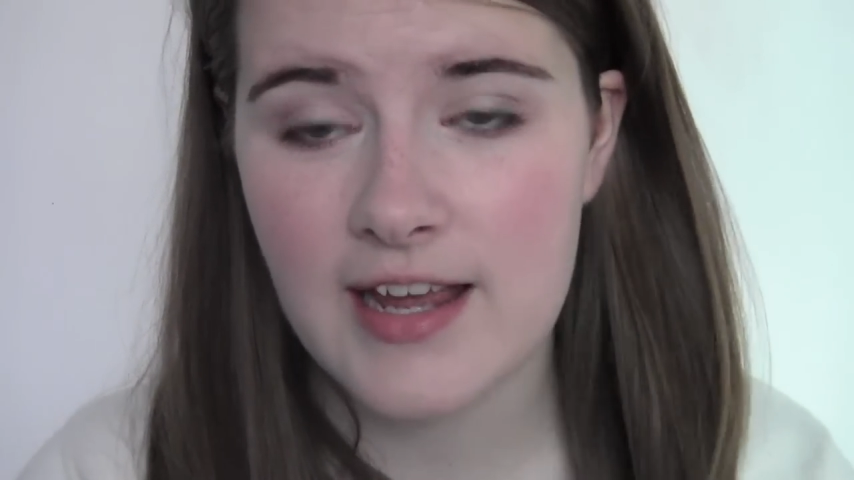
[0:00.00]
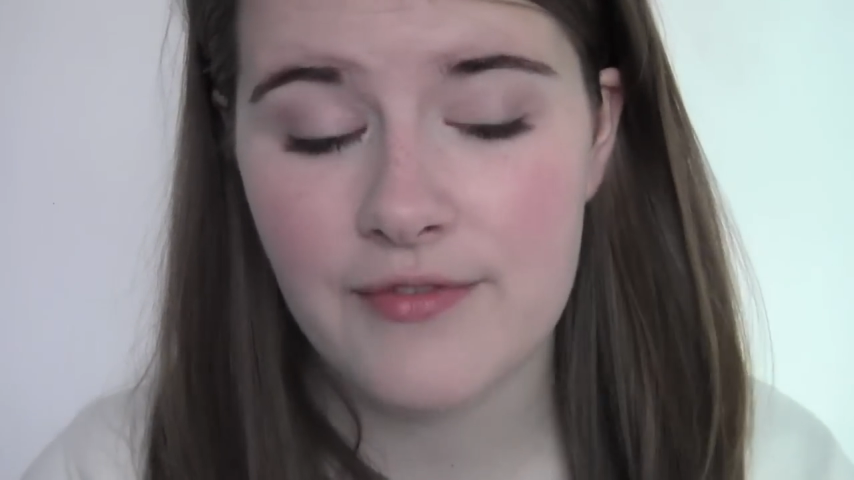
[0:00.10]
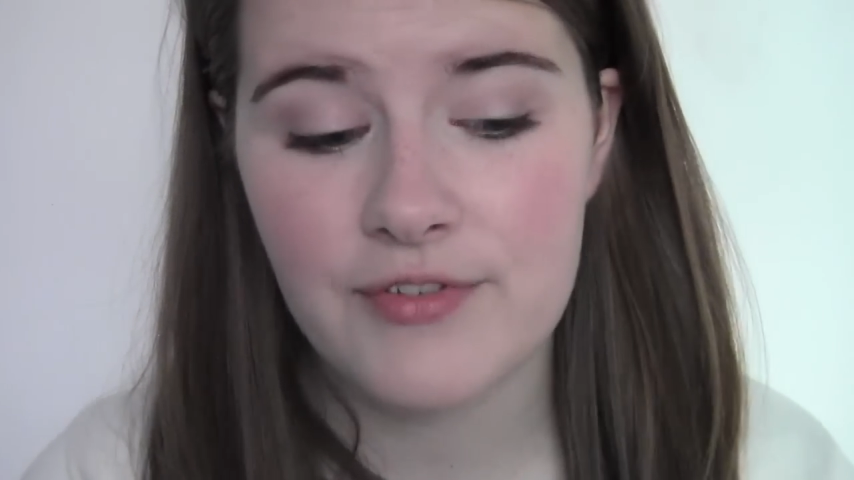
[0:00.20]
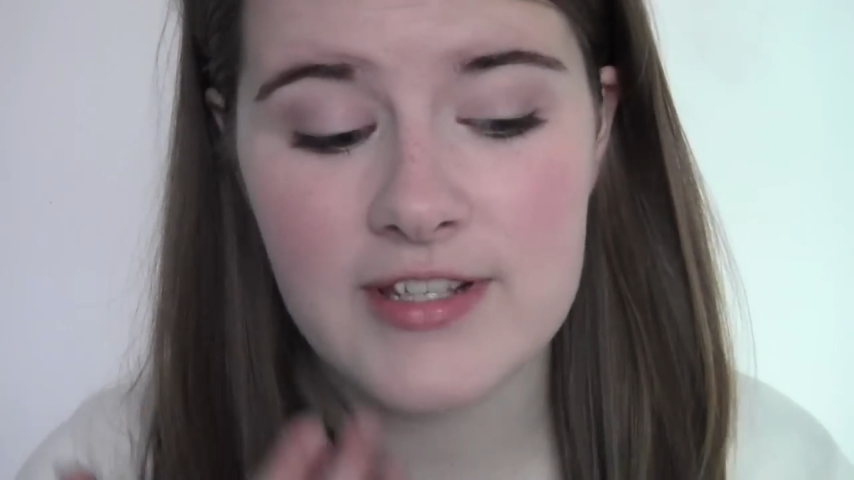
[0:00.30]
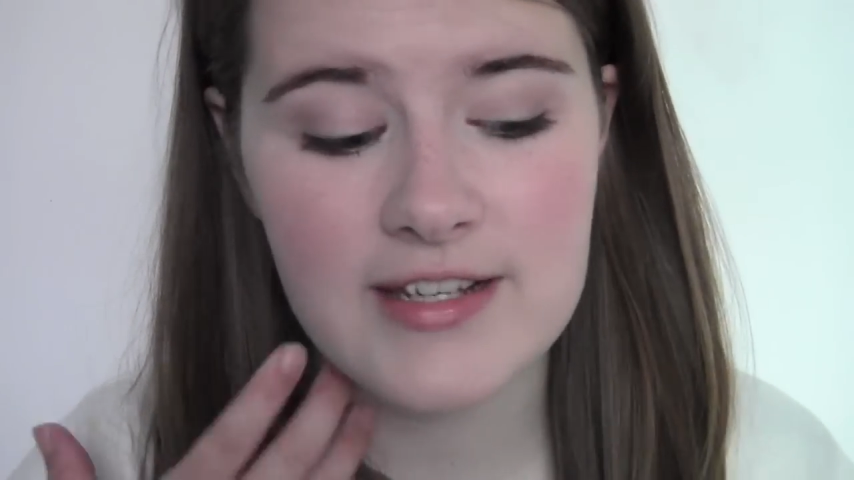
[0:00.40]

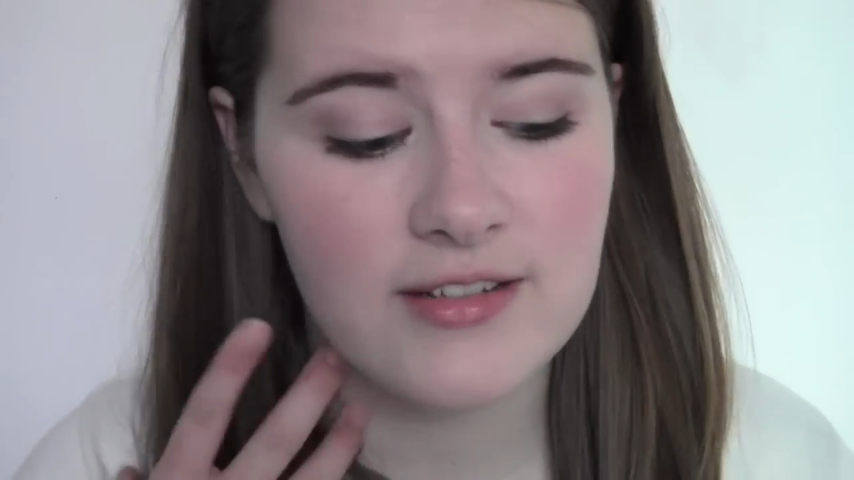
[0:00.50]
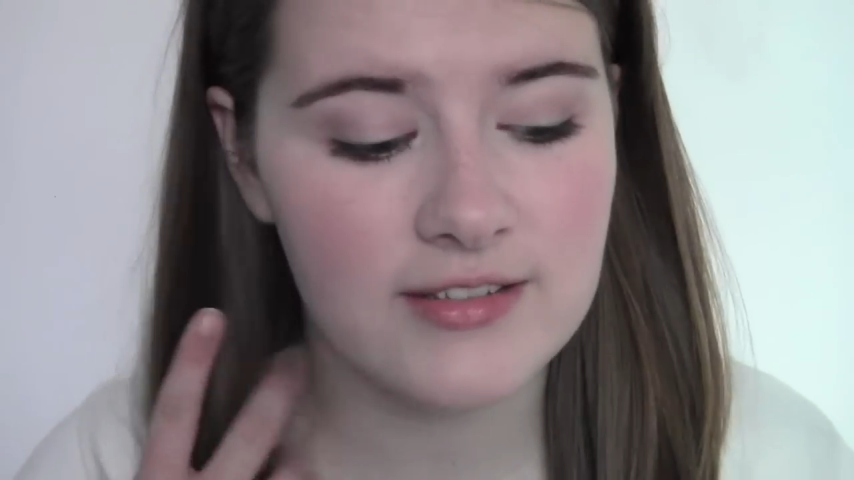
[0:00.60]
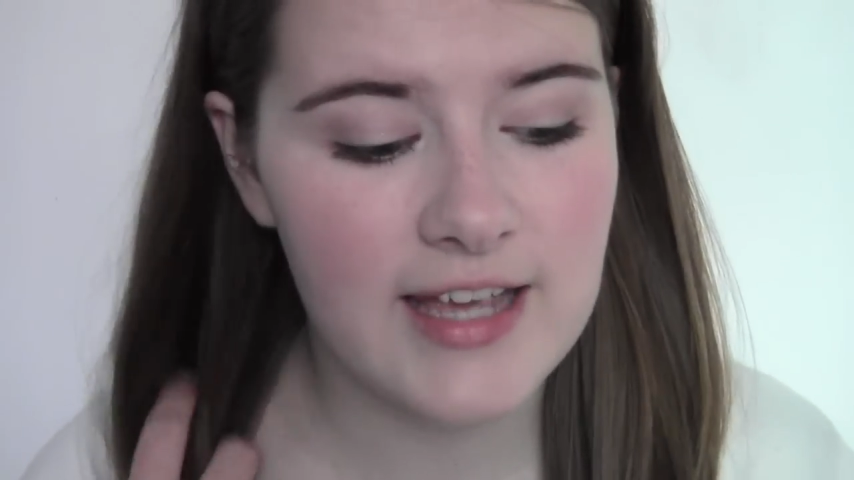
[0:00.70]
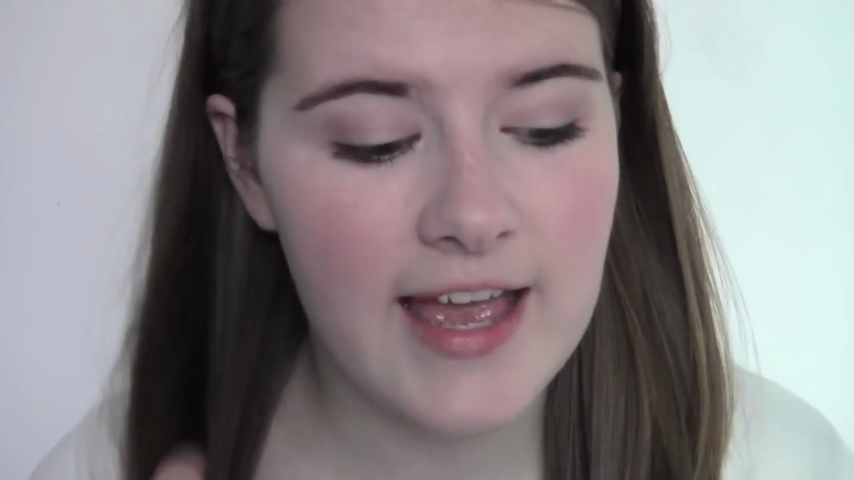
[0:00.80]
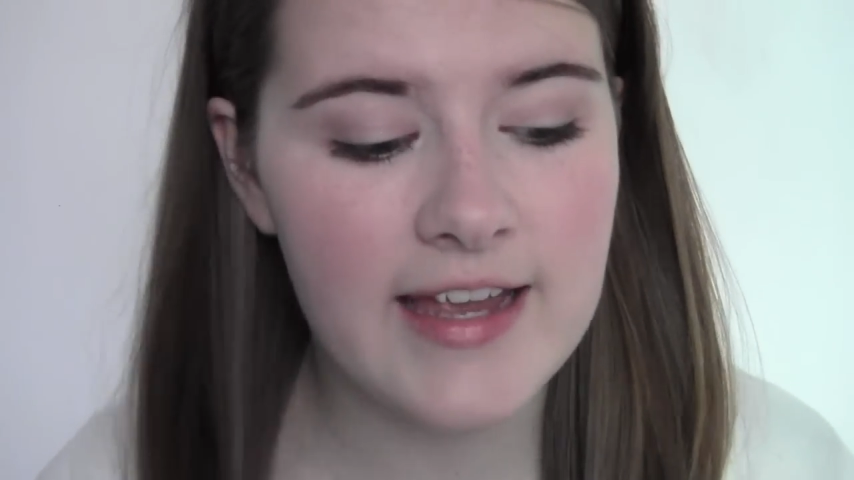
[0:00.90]
every single
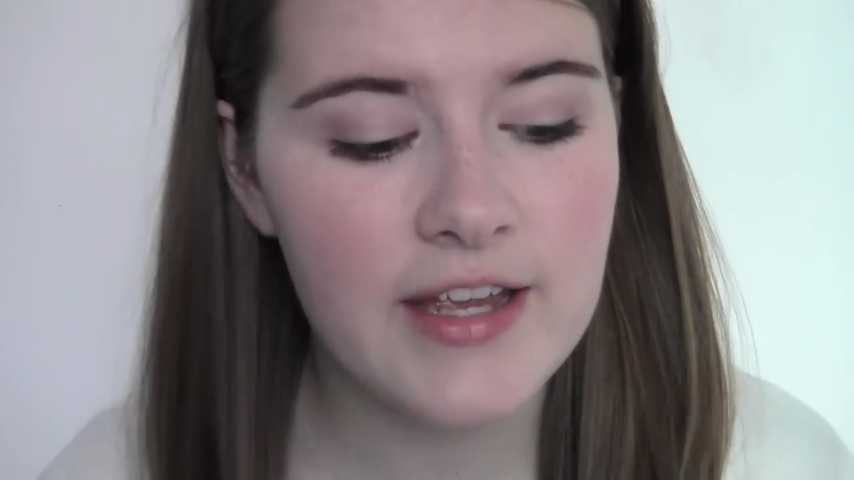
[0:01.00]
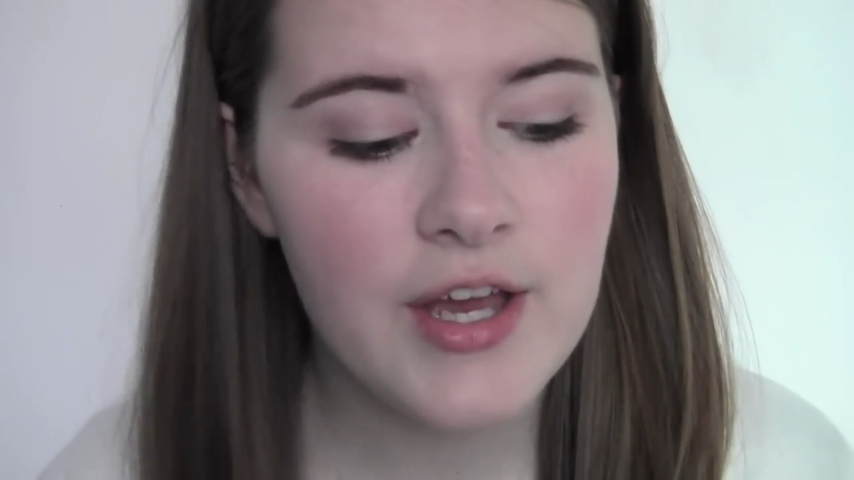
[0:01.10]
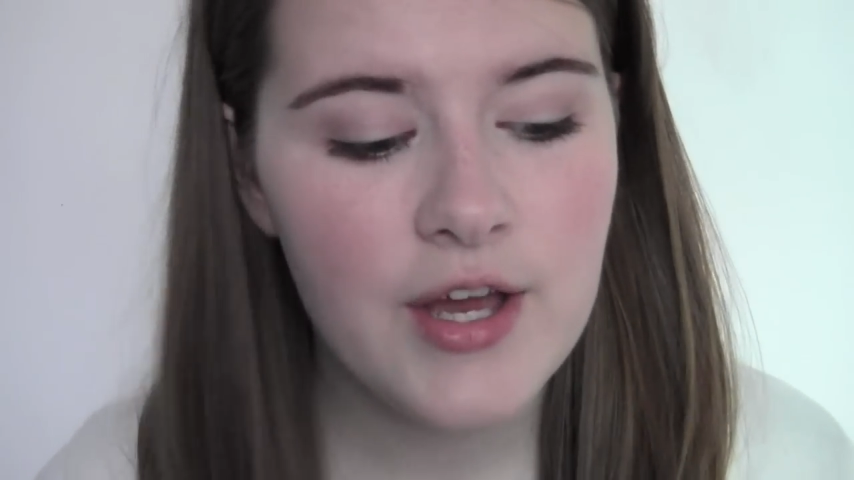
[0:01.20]
day,